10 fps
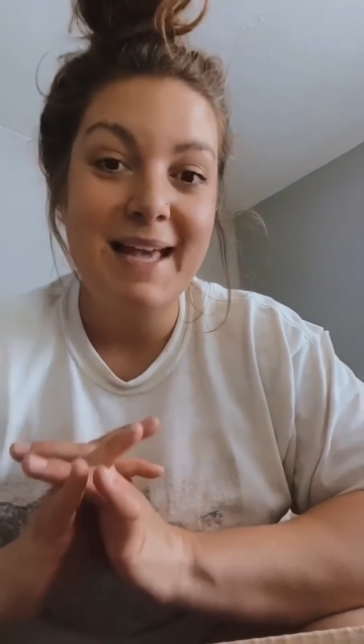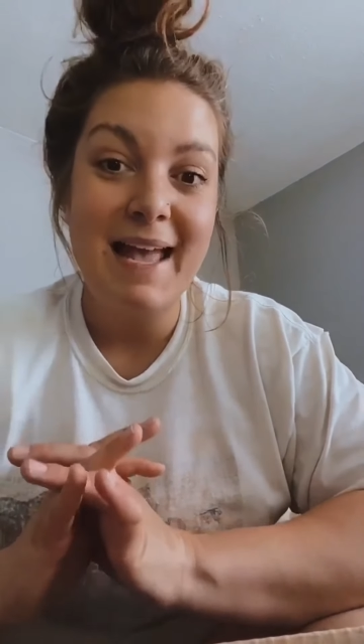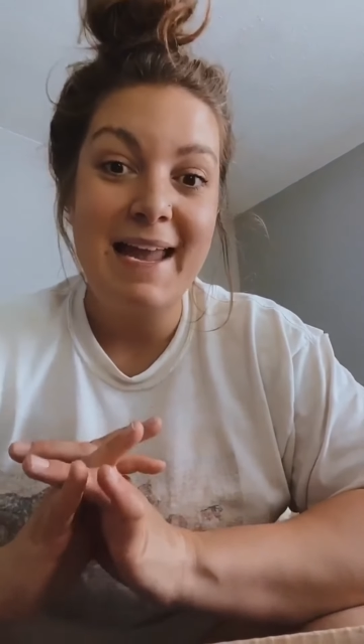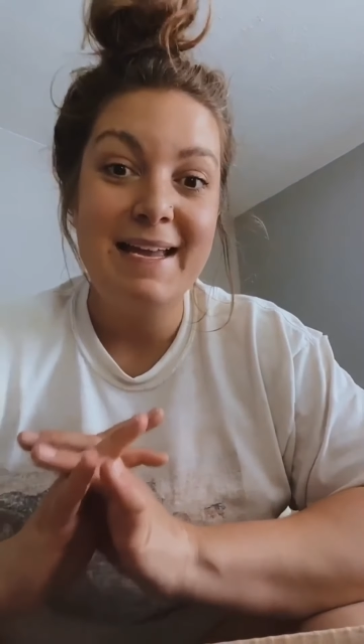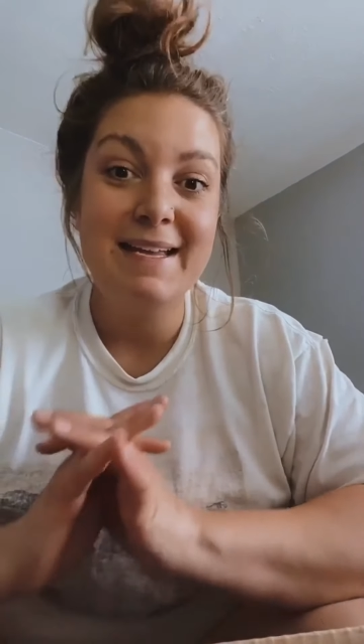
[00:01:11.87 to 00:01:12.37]

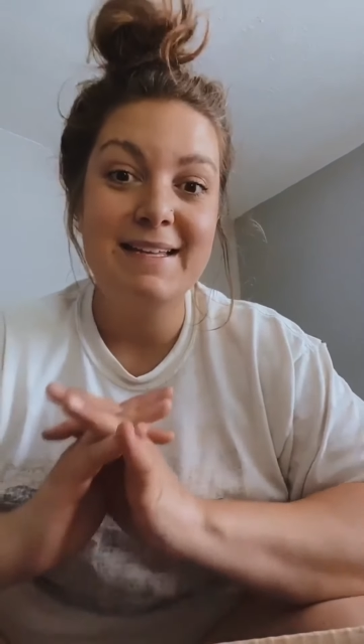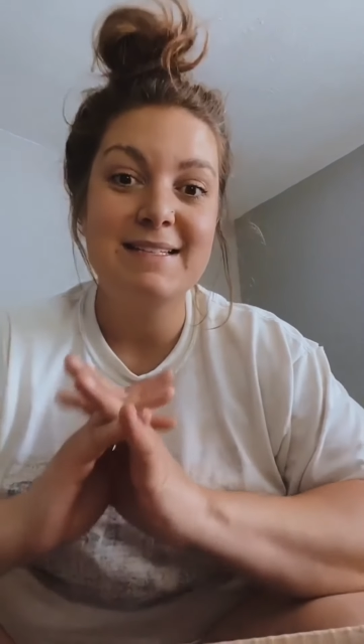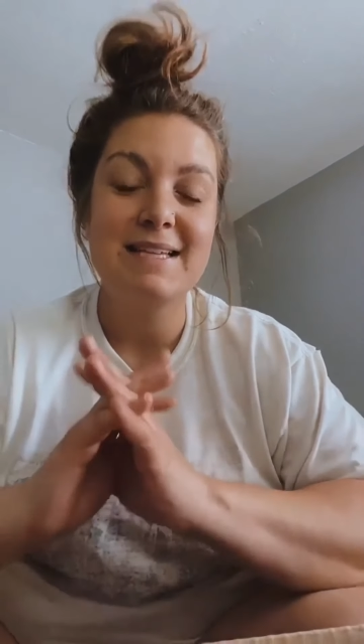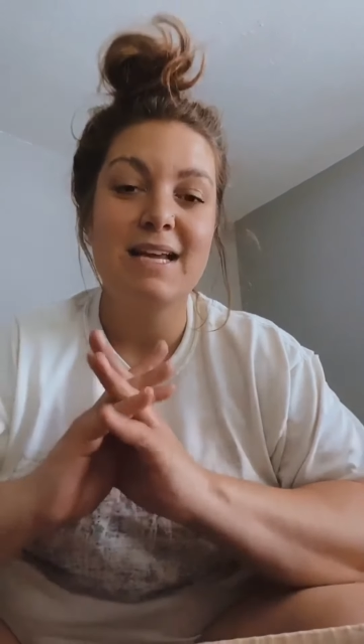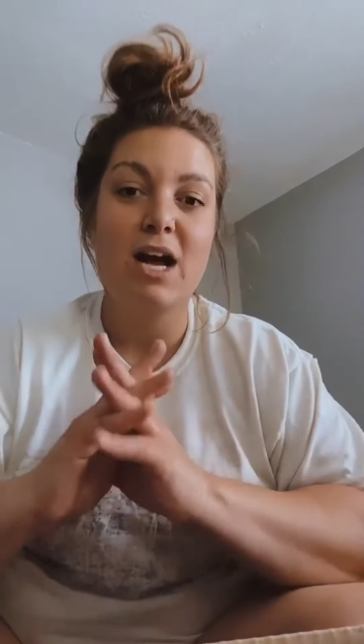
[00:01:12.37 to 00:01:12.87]

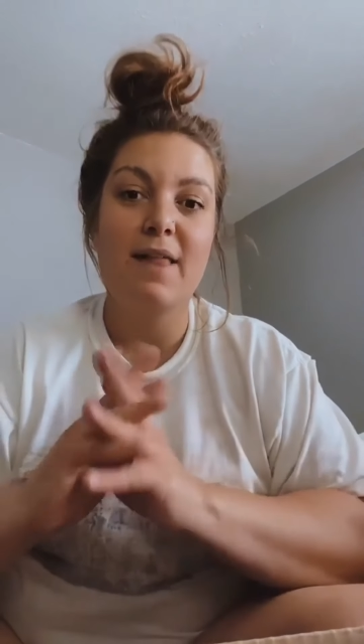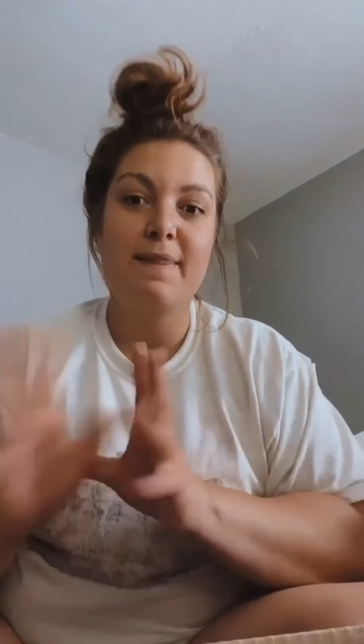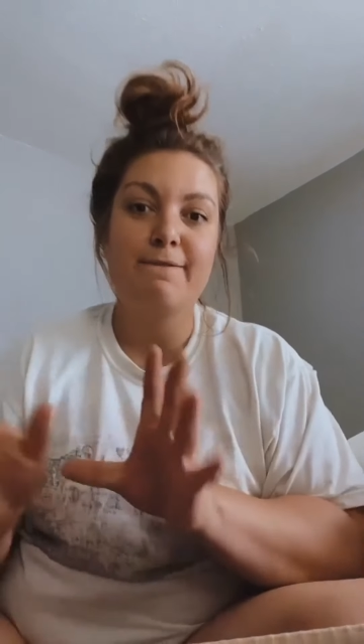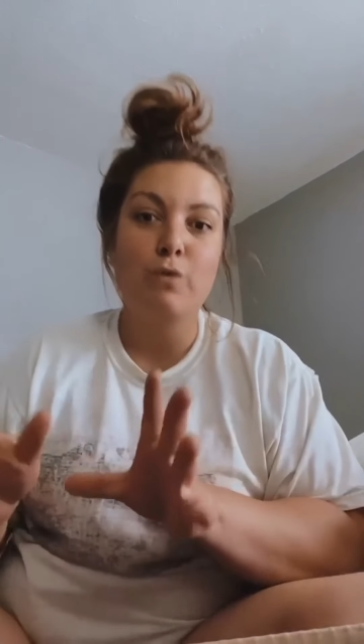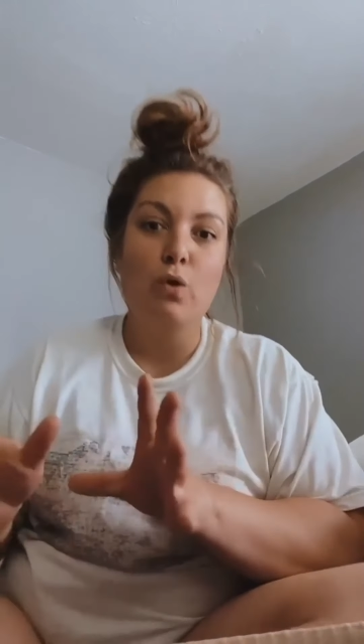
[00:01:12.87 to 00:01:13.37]
and got the
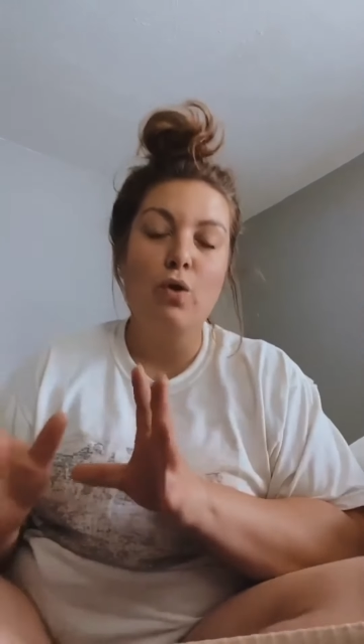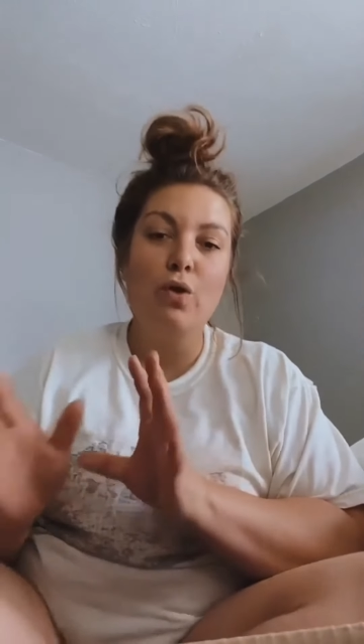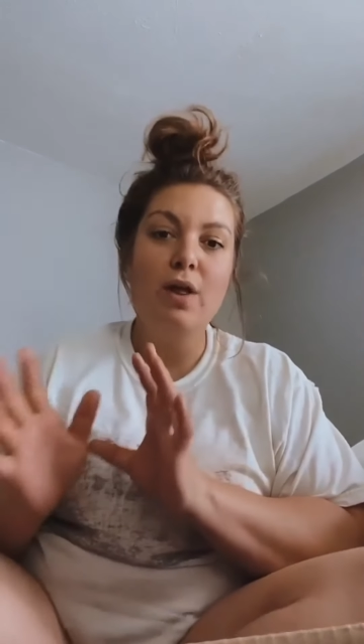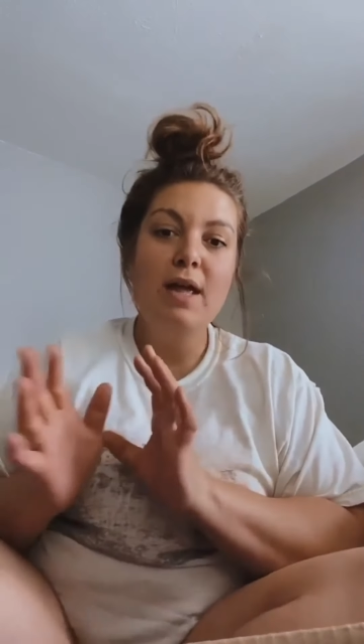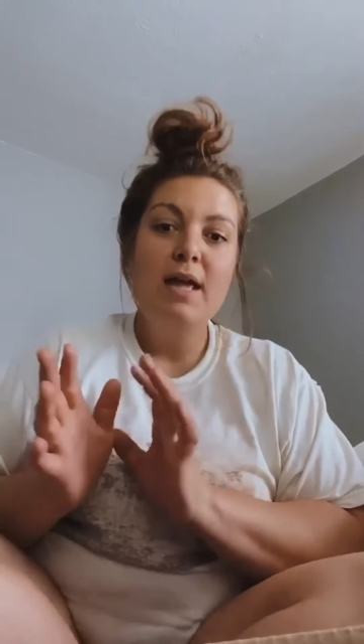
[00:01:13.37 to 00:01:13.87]
full
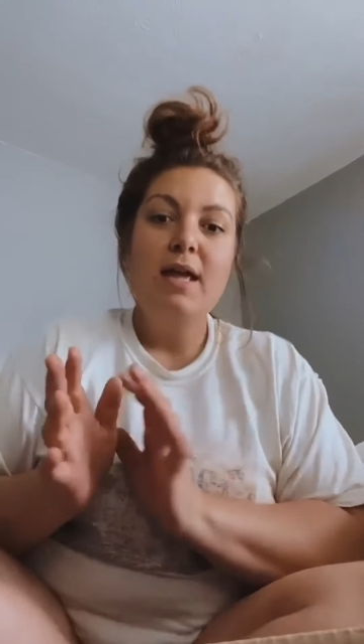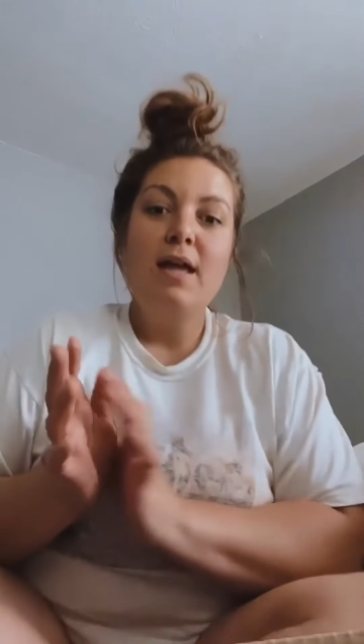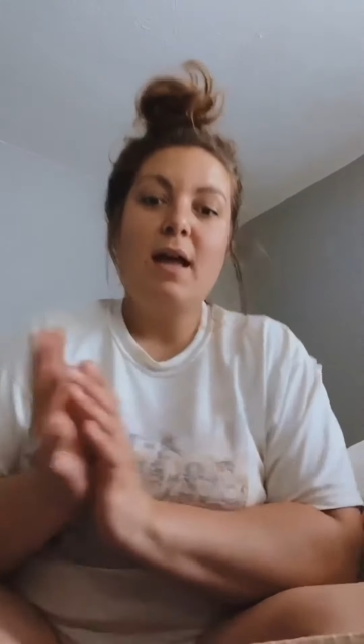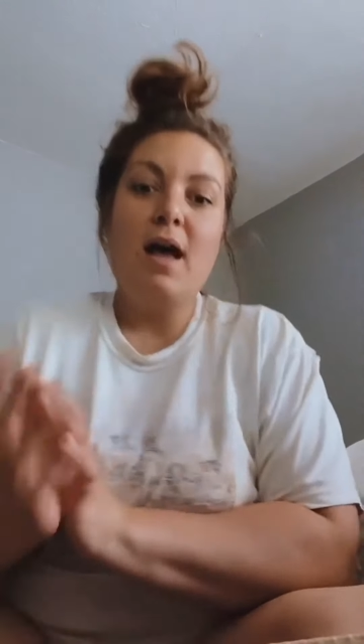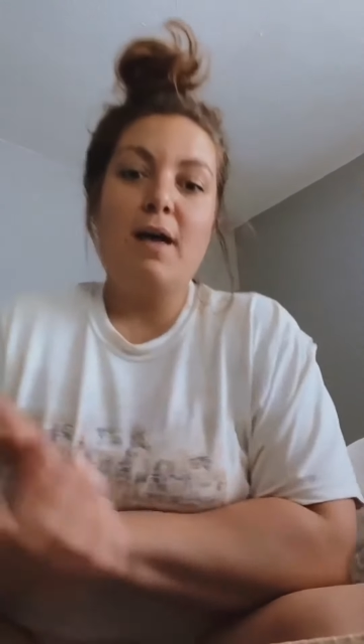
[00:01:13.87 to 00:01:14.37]

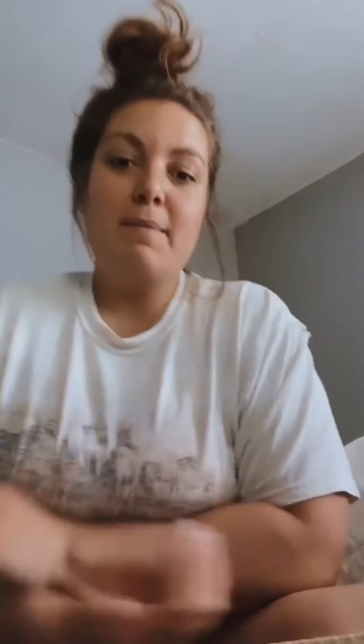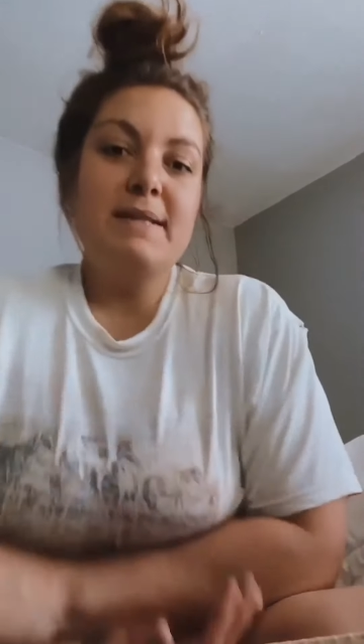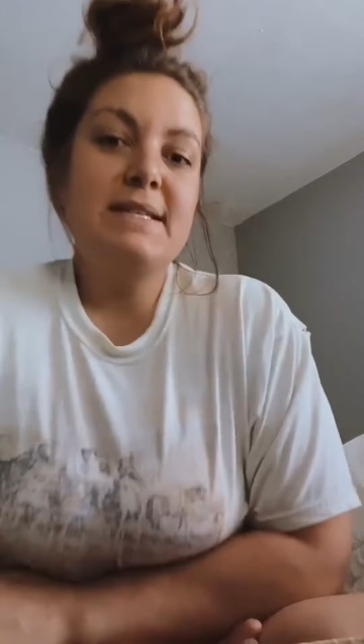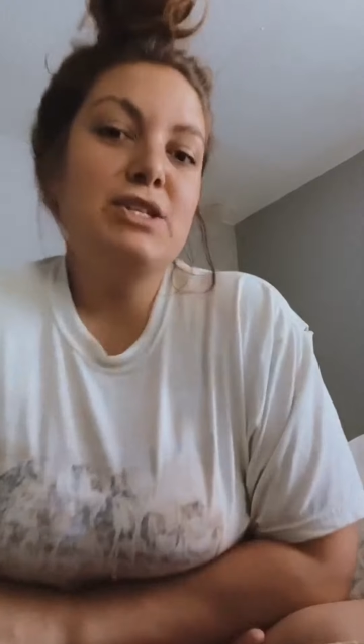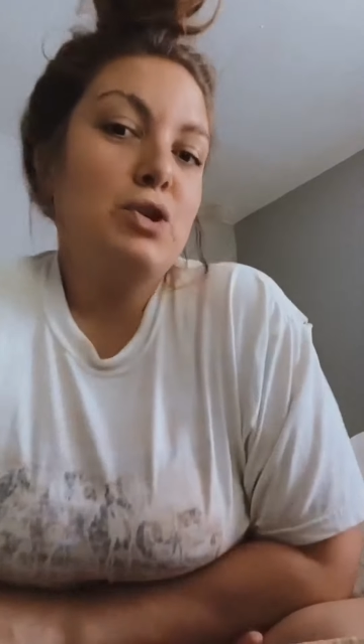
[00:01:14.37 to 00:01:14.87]

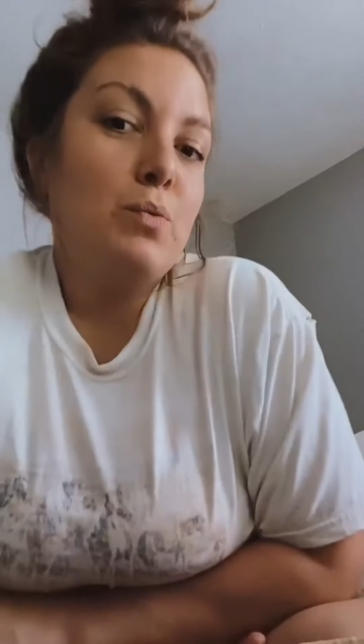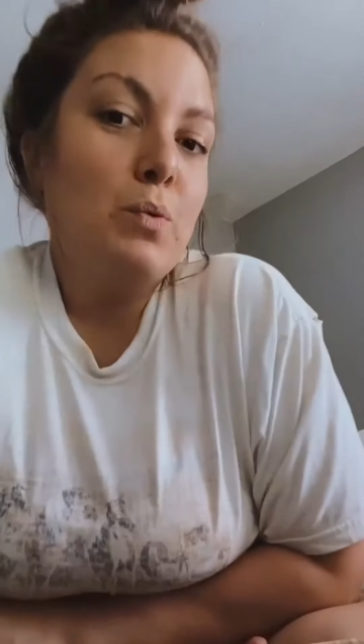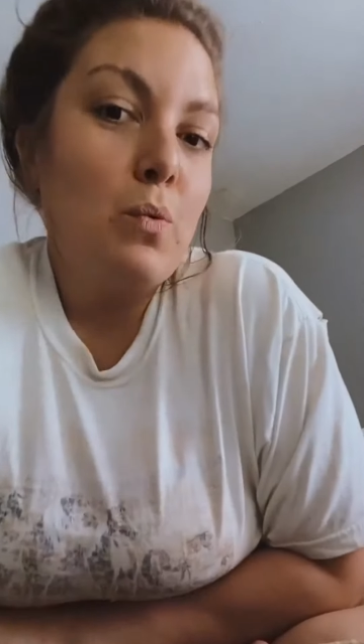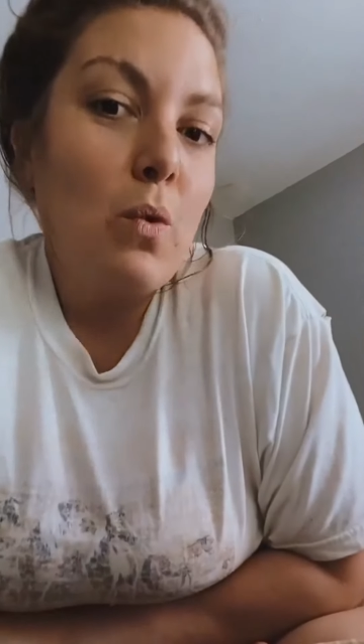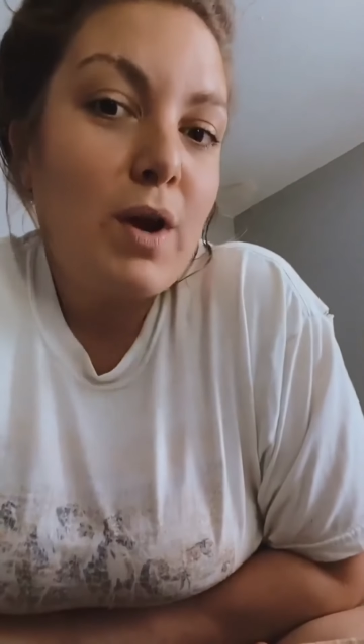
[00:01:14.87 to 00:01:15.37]
Essential
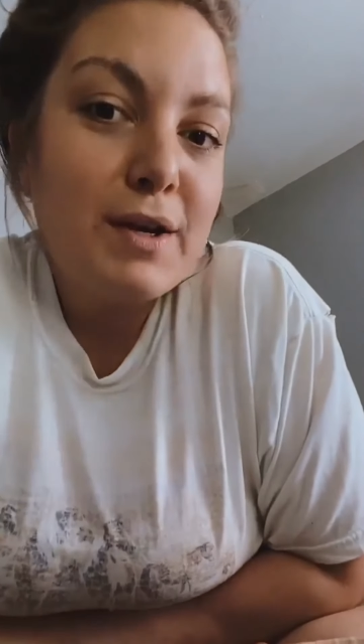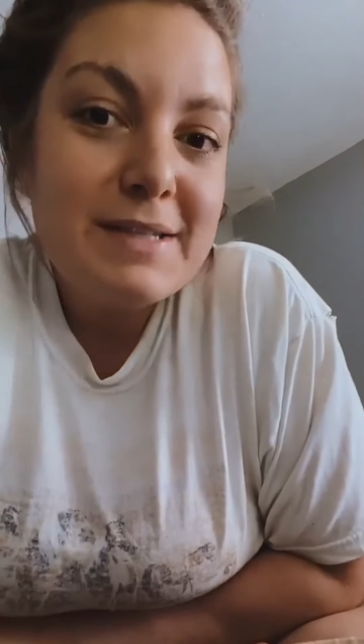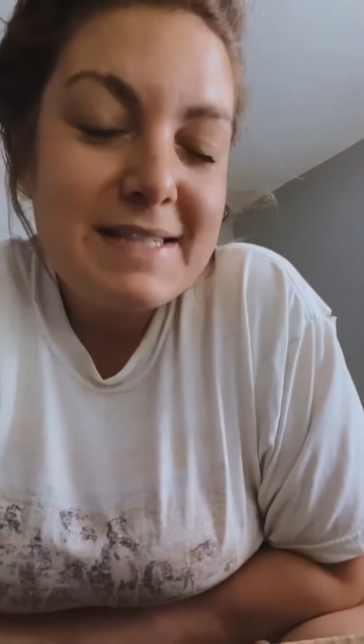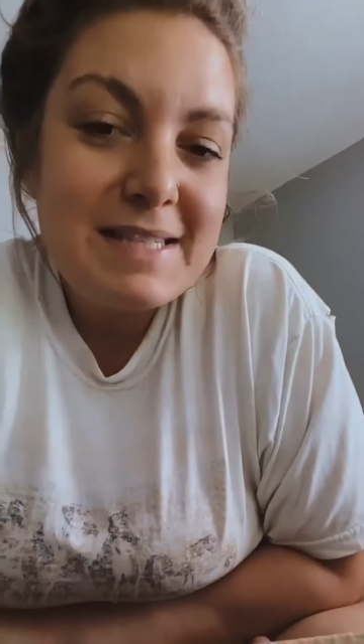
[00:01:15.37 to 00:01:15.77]
Rewards